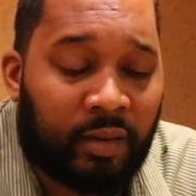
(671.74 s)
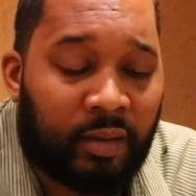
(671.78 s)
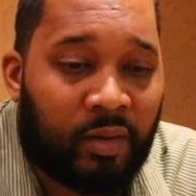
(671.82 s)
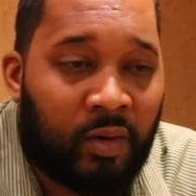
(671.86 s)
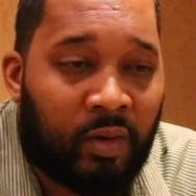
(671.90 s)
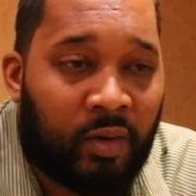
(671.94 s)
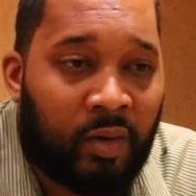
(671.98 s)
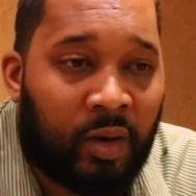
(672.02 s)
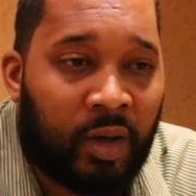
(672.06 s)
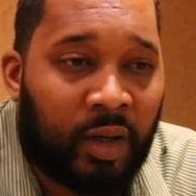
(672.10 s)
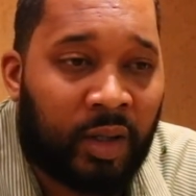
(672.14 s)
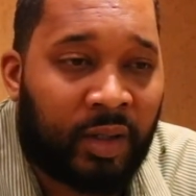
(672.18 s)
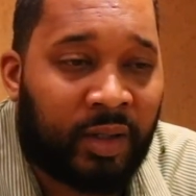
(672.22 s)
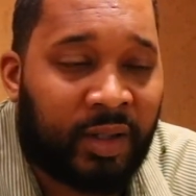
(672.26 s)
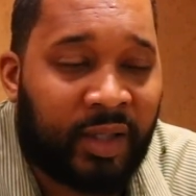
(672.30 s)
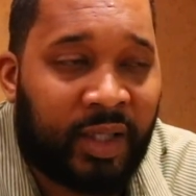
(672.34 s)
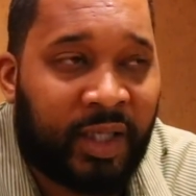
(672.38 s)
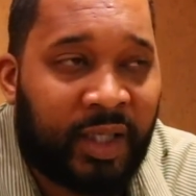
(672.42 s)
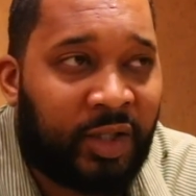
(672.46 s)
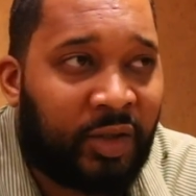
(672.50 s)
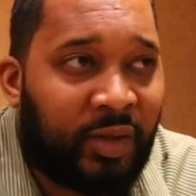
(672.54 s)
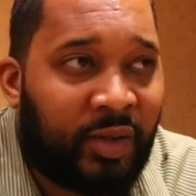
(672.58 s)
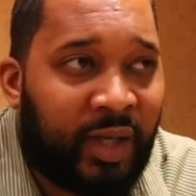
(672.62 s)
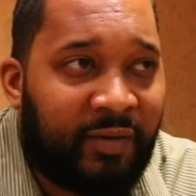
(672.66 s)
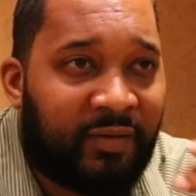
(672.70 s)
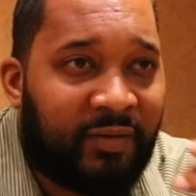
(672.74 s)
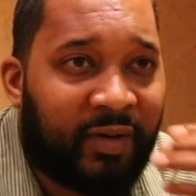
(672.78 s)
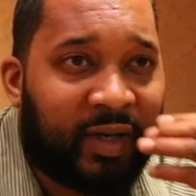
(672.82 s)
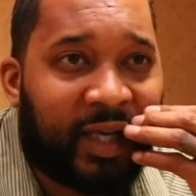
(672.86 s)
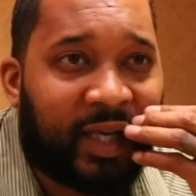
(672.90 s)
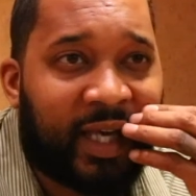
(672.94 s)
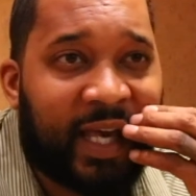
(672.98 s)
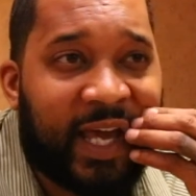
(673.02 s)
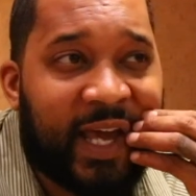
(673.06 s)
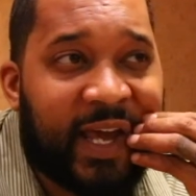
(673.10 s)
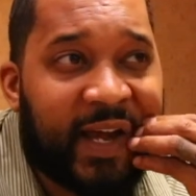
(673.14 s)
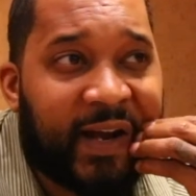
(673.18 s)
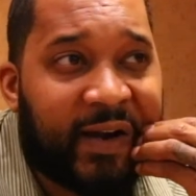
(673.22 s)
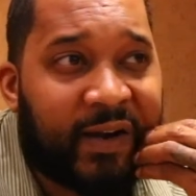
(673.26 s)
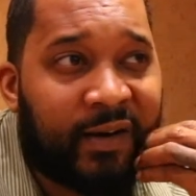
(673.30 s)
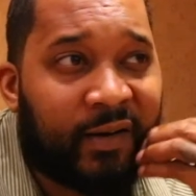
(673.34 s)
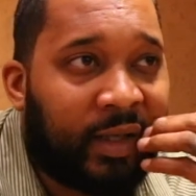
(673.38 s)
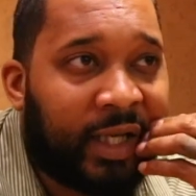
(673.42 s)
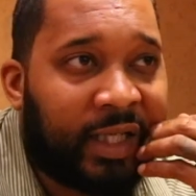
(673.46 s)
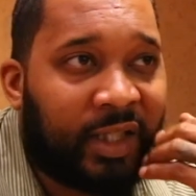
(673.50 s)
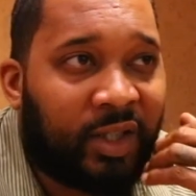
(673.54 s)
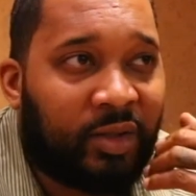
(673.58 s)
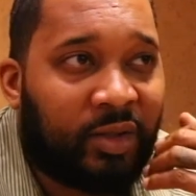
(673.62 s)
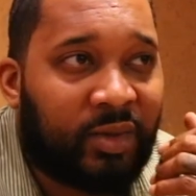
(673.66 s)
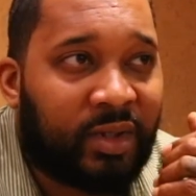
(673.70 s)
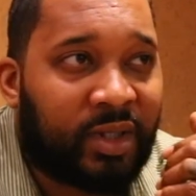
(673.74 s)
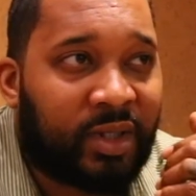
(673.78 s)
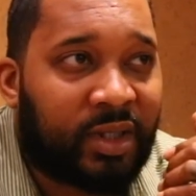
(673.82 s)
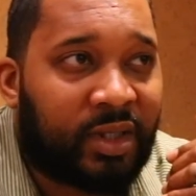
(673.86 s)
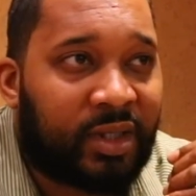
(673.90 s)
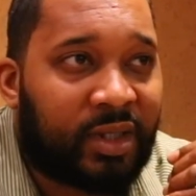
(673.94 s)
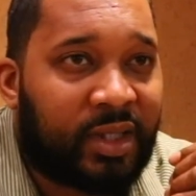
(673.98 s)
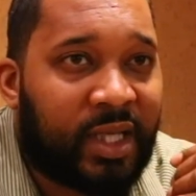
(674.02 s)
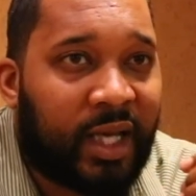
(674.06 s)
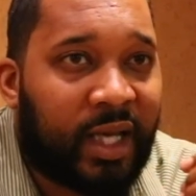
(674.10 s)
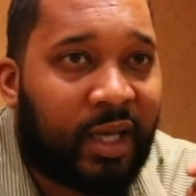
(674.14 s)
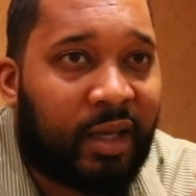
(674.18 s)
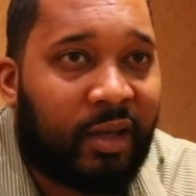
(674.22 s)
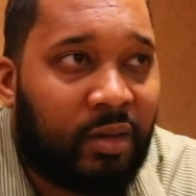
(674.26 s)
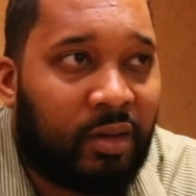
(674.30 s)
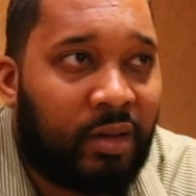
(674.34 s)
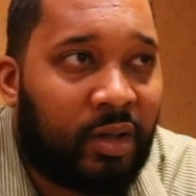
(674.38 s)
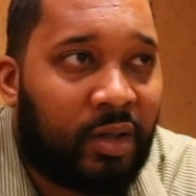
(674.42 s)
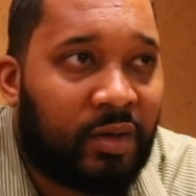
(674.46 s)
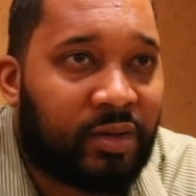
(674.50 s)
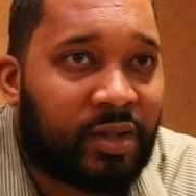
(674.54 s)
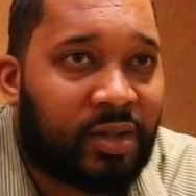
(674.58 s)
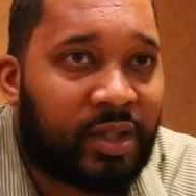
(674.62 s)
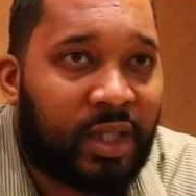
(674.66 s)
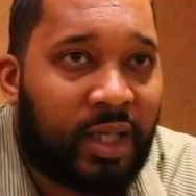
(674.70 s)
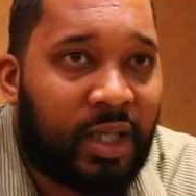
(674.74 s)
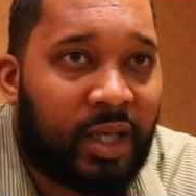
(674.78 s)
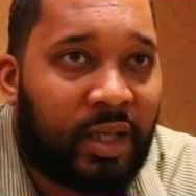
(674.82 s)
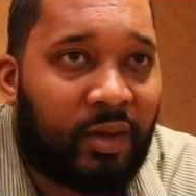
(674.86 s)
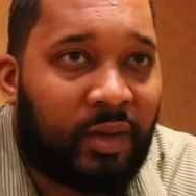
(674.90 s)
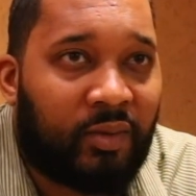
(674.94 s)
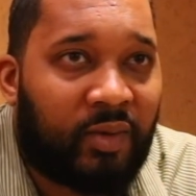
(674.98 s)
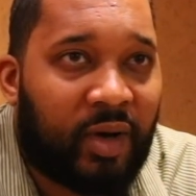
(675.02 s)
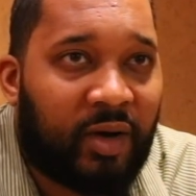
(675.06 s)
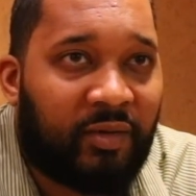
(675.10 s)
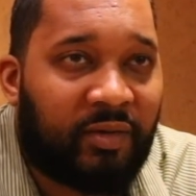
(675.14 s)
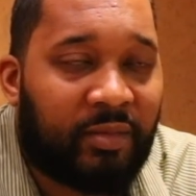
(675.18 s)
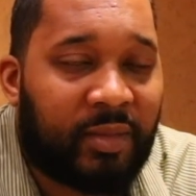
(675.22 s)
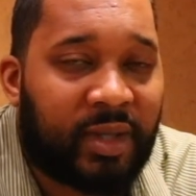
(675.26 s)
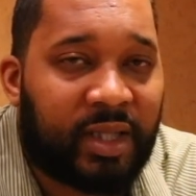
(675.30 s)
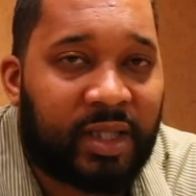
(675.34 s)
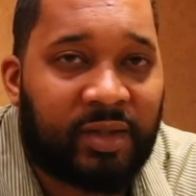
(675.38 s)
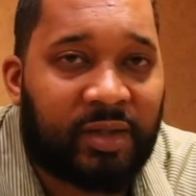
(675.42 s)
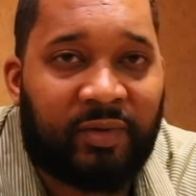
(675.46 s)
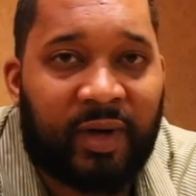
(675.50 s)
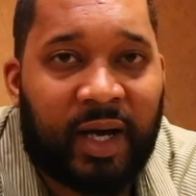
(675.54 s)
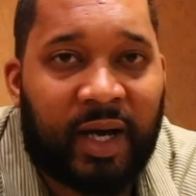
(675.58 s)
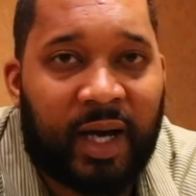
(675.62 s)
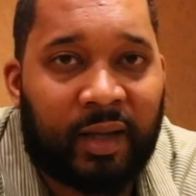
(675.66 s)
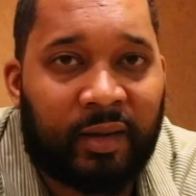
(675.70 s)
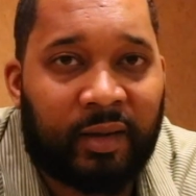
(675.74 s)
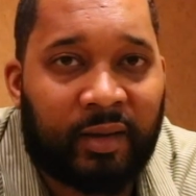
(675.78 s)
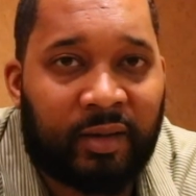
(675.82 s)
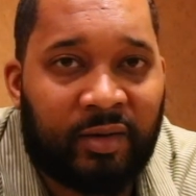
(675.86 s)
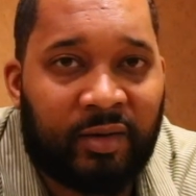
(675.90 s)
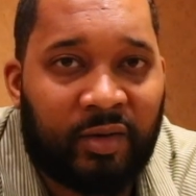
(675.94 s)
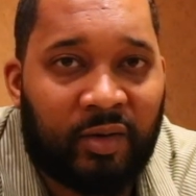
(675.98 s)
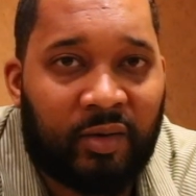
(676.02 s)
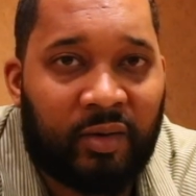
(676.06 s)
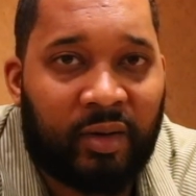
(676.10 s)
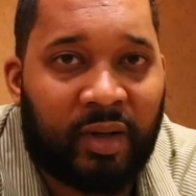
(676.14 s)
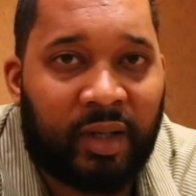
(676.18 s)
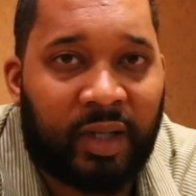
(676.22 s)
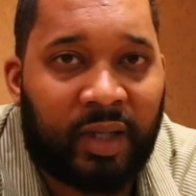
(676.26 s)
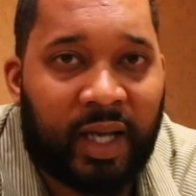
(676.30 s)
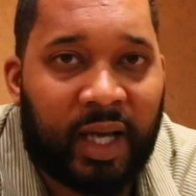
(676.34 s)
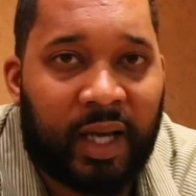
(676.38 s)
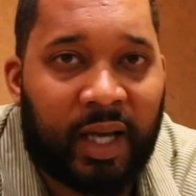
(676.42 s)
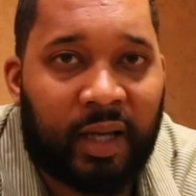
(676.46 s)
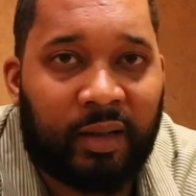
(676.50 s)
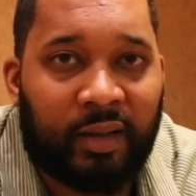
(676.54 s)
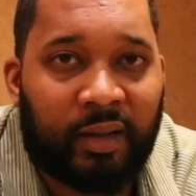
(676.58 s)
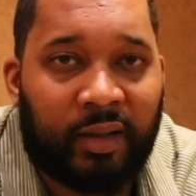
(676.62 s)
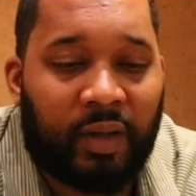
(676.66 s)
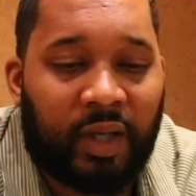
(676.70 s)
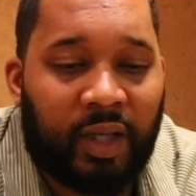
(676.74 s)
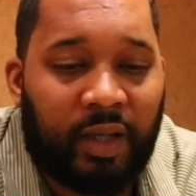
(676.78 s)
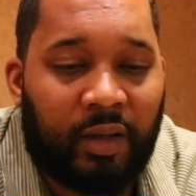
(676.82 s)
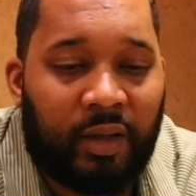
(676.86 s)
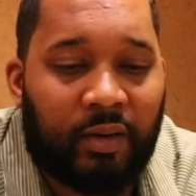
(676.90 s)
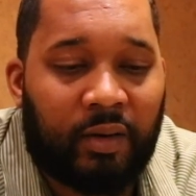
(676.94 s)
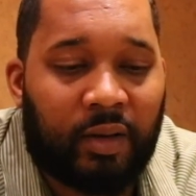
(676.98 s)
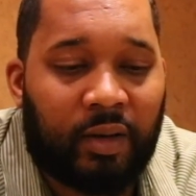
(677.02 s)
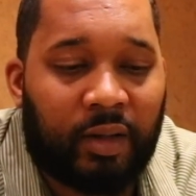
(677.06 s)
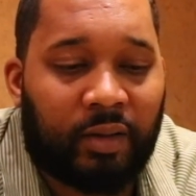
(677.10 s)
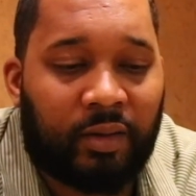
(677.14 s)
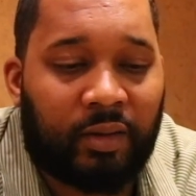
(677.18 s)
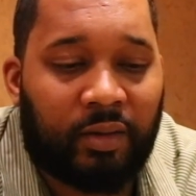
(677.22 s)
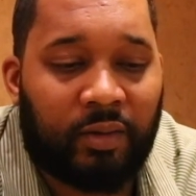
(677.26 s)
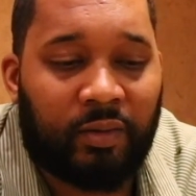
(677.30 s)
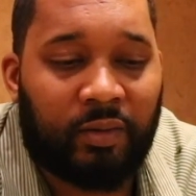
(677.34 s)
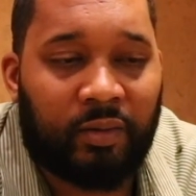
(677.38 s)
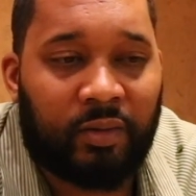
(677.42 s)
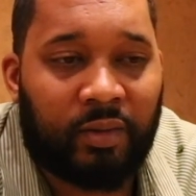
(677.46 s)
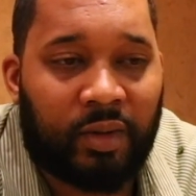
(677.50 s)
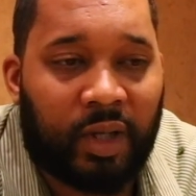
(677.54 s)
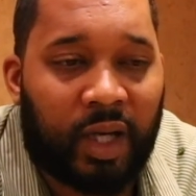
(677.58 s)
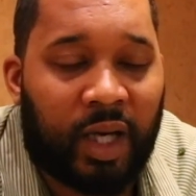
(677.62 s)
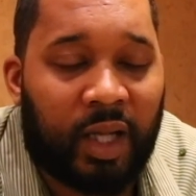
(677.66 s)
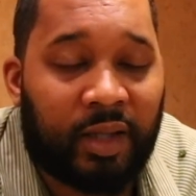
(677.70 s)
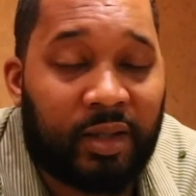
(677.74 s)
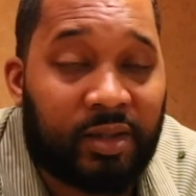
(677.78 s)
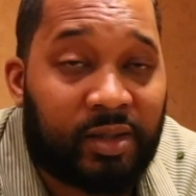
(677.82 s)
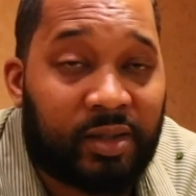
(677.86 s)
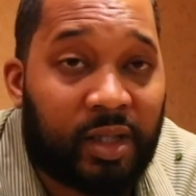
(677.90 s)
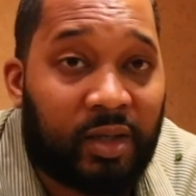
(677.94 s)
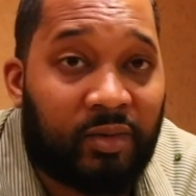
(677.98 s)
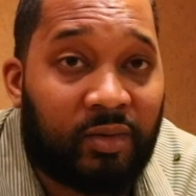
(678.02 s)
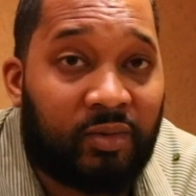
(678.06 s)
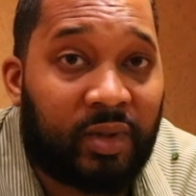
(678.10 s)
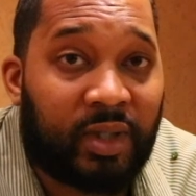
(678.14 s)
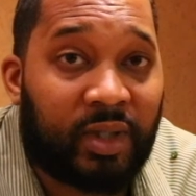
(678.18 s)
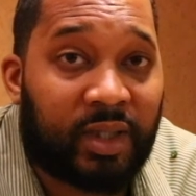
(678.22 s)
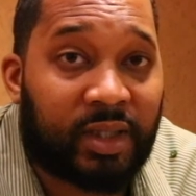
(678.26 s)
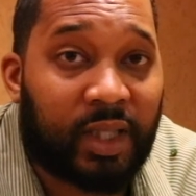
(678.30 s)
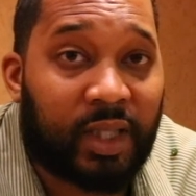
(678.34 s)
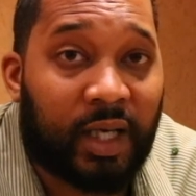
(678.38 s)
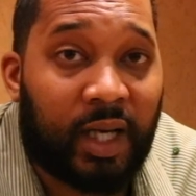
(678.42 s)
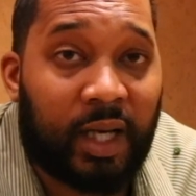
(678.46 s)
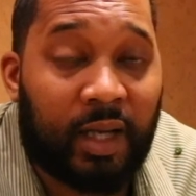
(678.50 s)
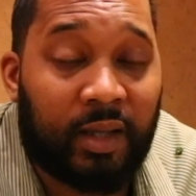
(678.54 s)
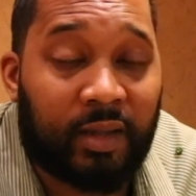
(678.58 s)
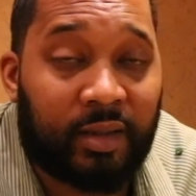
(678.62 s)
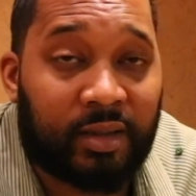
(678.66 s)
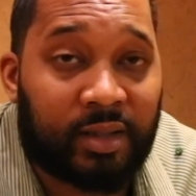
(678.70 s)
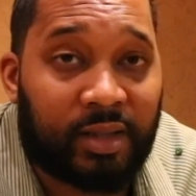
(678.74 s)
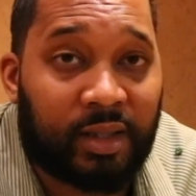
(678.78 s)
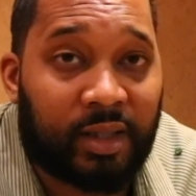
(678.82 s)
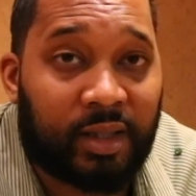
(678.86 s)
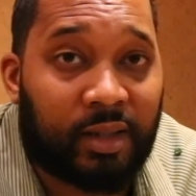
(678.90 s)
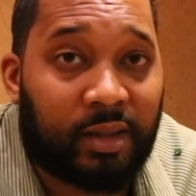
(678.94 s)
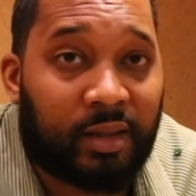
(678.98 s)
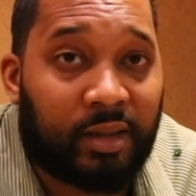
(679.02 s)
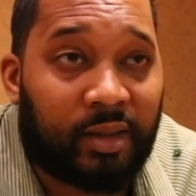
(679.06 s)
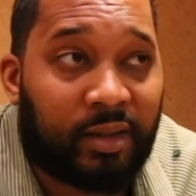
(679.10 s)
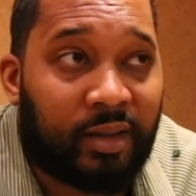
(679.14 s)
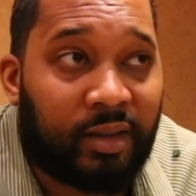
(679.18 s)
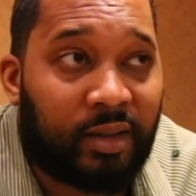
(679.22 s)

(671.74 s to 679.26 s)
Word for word: or did you even care that you was taking your son away from his father, knowing that he going through other stuff with his other son.